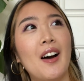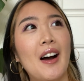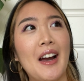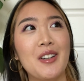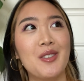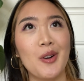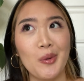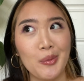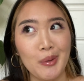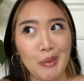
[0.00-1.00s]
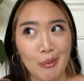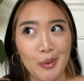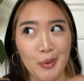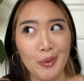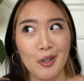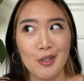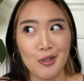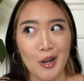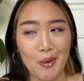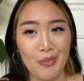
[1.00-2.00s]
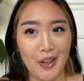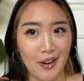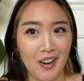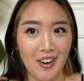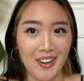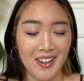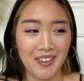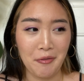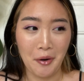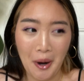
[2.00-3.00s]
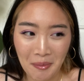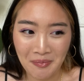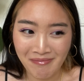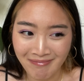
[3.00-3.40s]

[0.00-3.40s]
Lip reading: I don't remember the shop that I got it from,